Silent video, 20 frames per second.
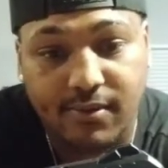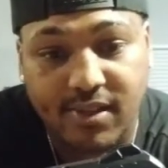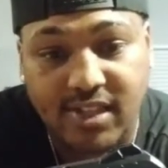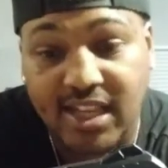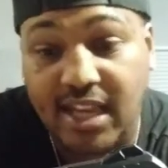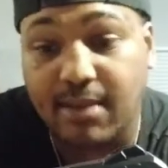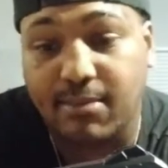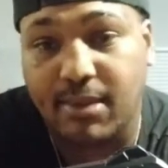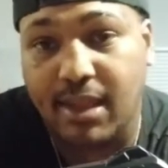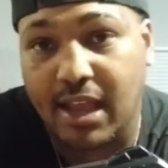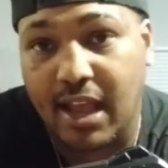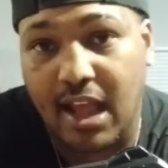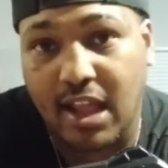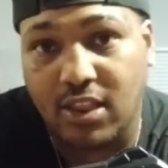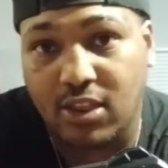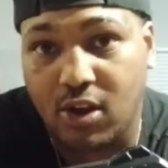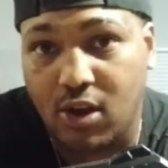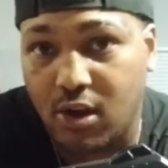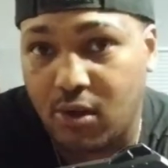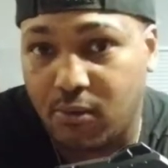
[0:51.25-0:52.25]
Same thing I
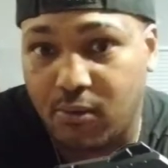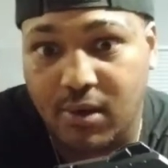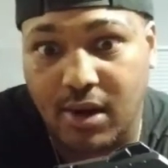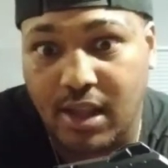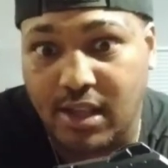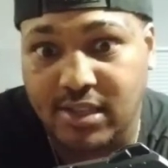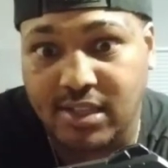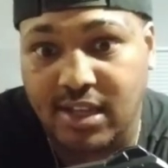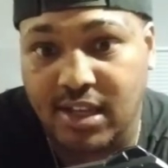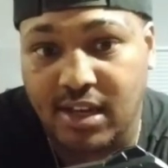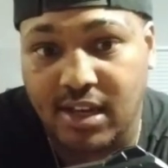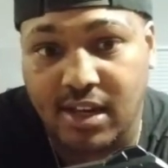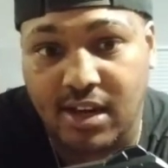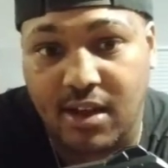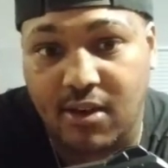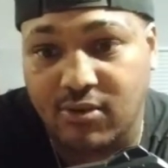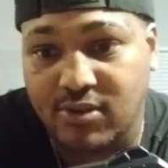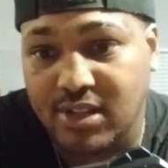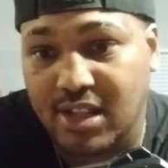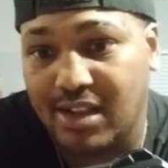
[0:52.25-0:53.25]
thought when I seen it.
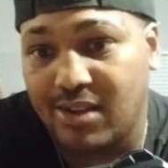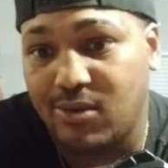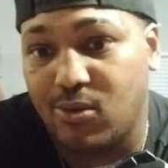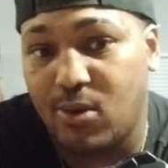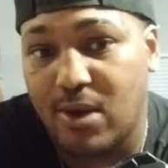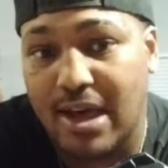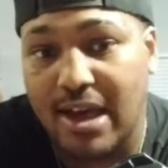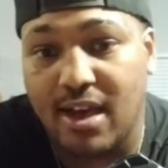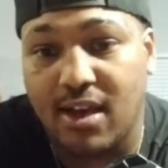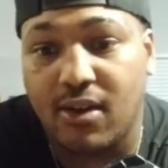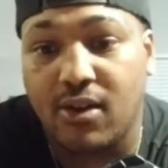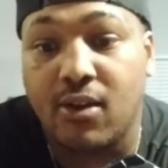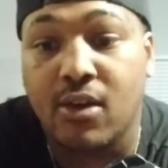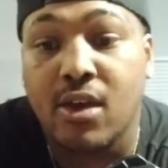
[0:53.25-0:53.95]
I was like, wow.